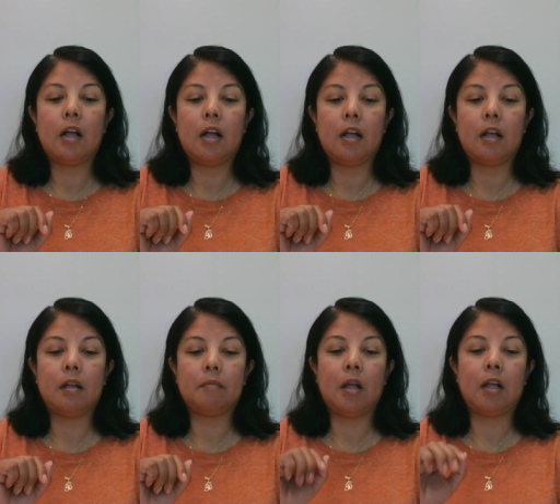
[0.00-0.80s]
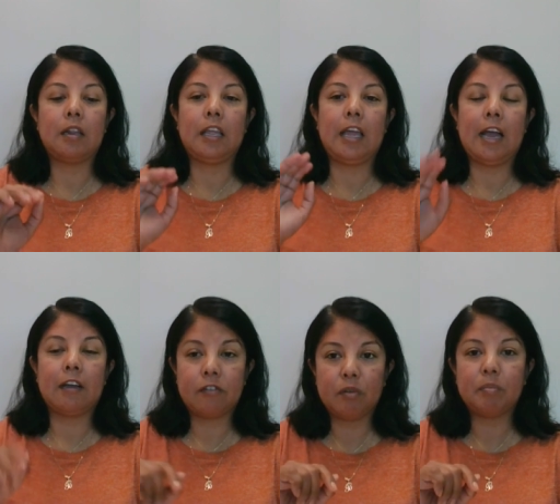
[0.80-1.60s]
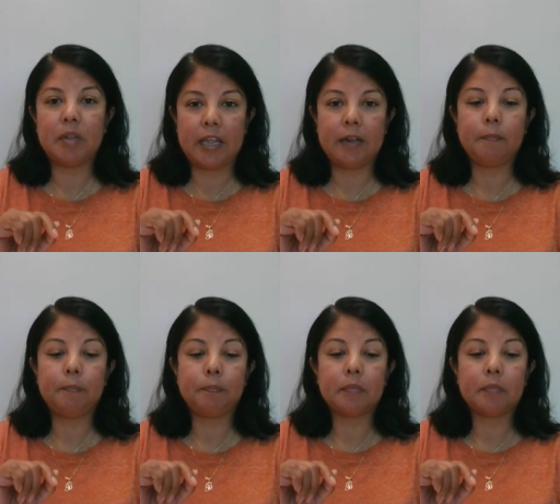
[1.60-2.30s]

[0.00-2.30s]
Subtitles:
on the axial plane,